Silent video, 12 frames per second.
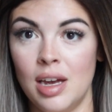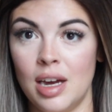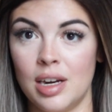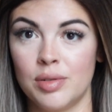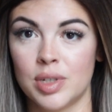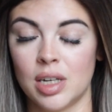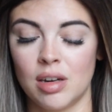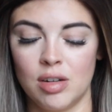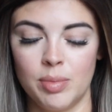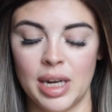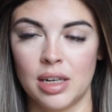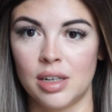and he was like, "Oh
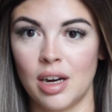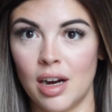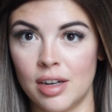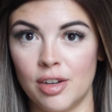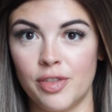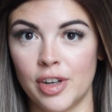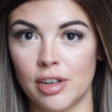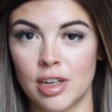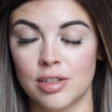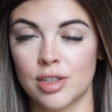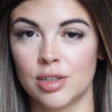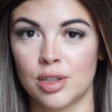my God, your
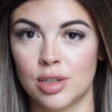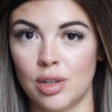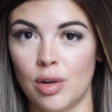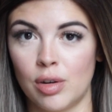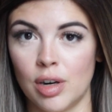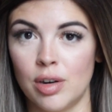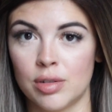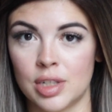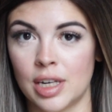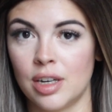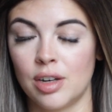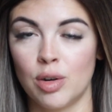fingernails are so gross.
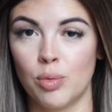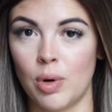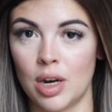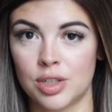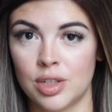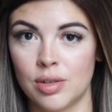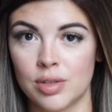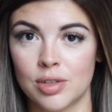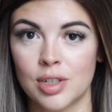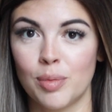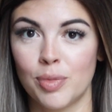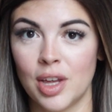Like, can you go wash those or
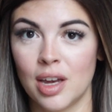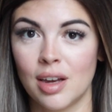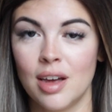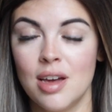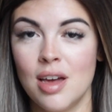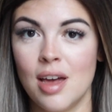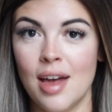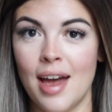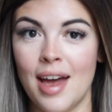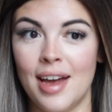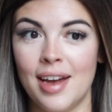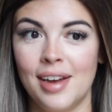something?"
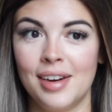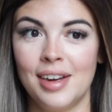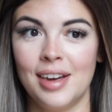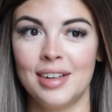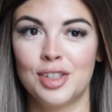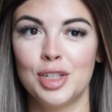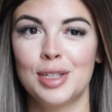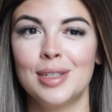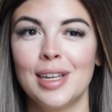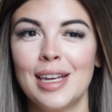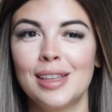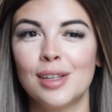And just
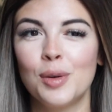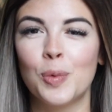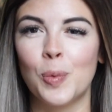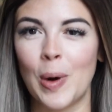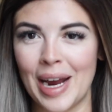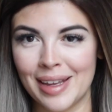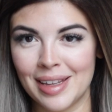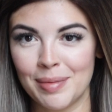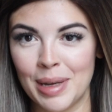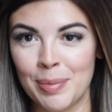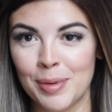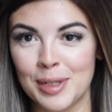like the way that
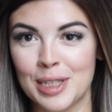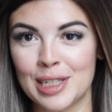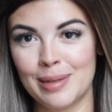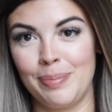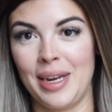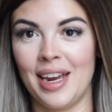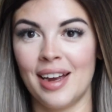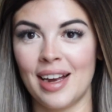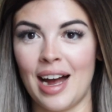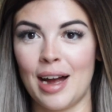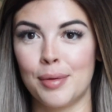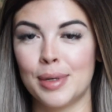people speak,
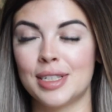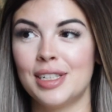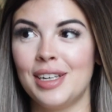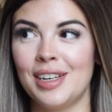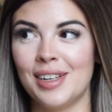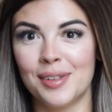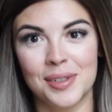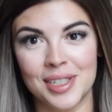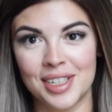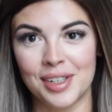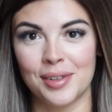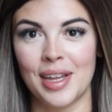I wasn't
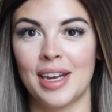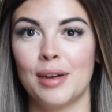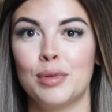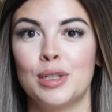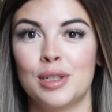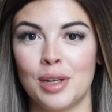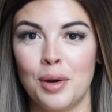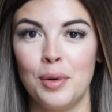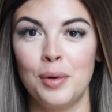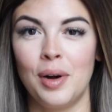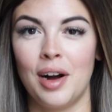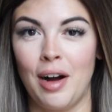used to. Like, it was
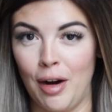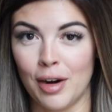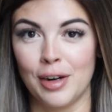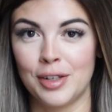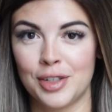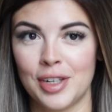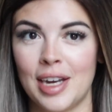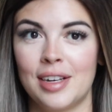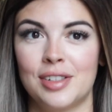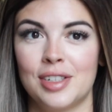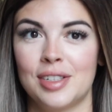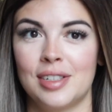so harsh,
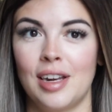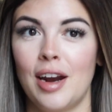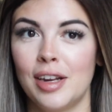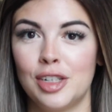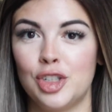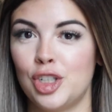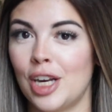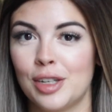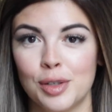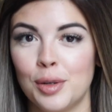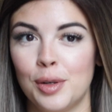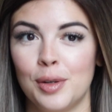like just not a
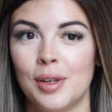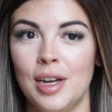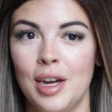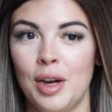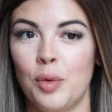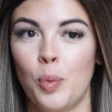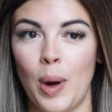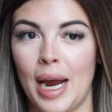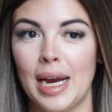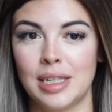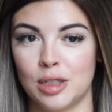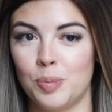gentle
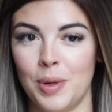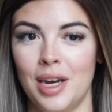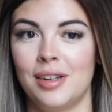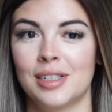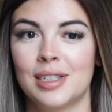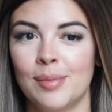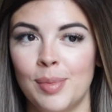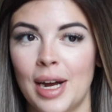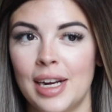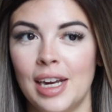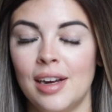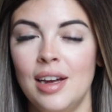way to speak to
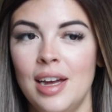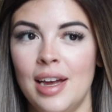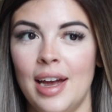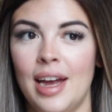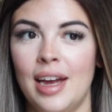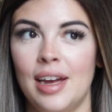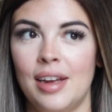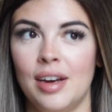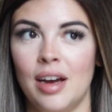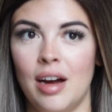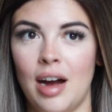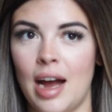somebody. And
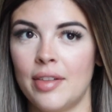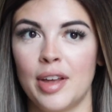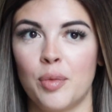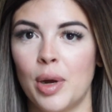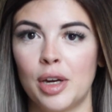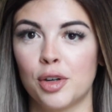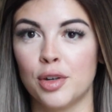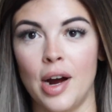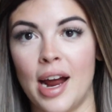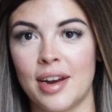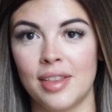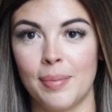I like went and
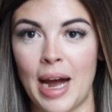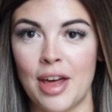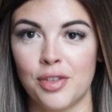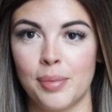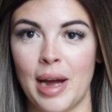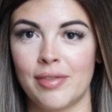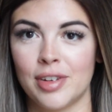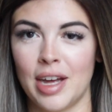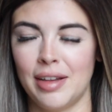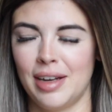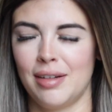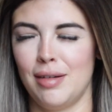cried in the bathroom after
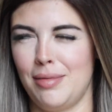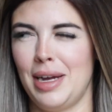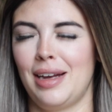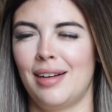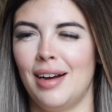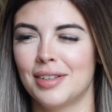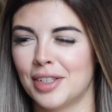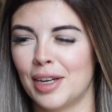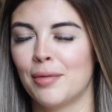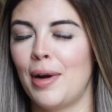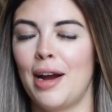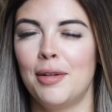that, like, "Oh my gosh,
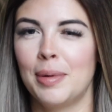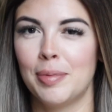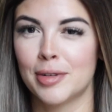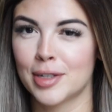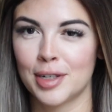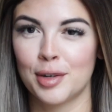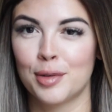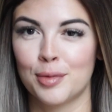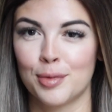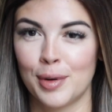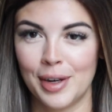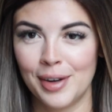like why are people so
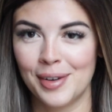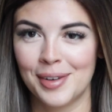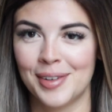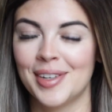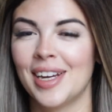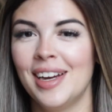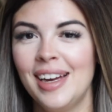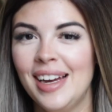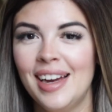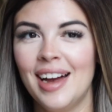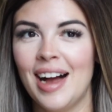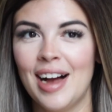rude?"
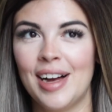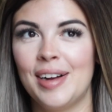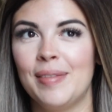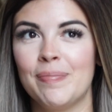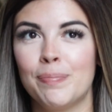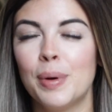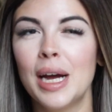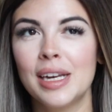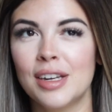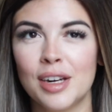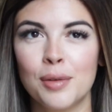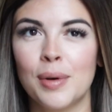
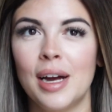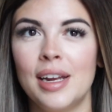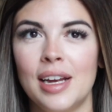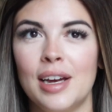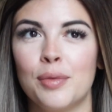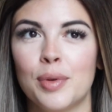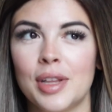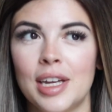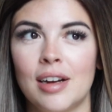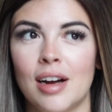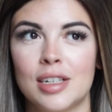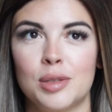But you know what? It really
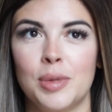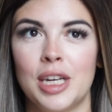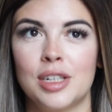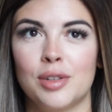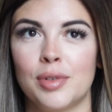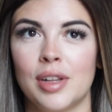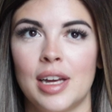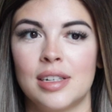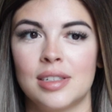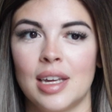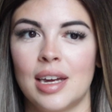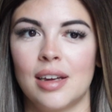caused me to
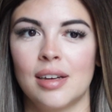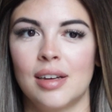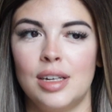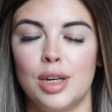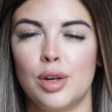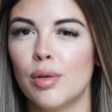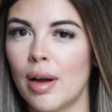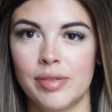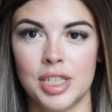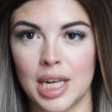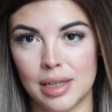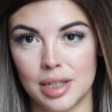realize, like, you don't have
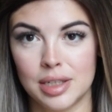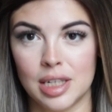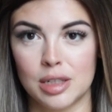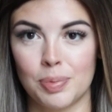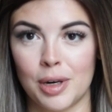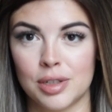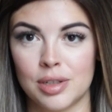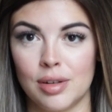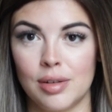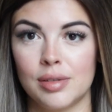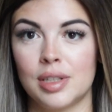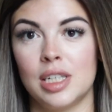to take these things
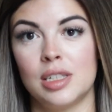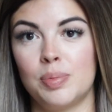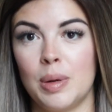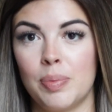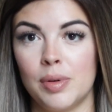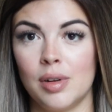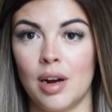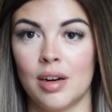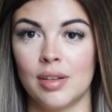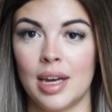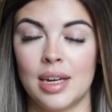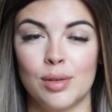personal. These people
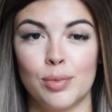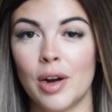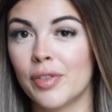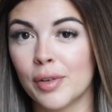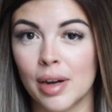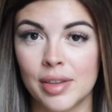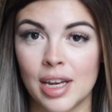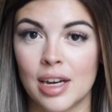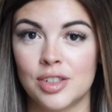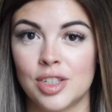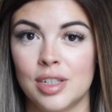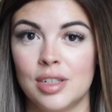are like rough around the
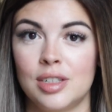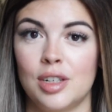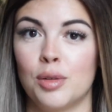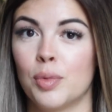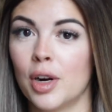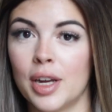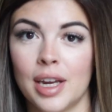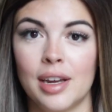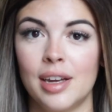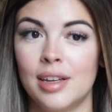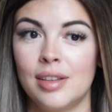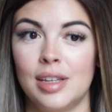edges. You're working
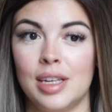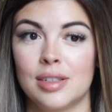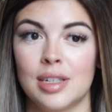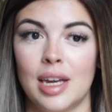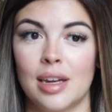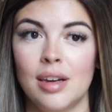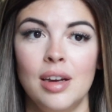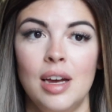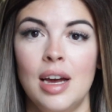in these like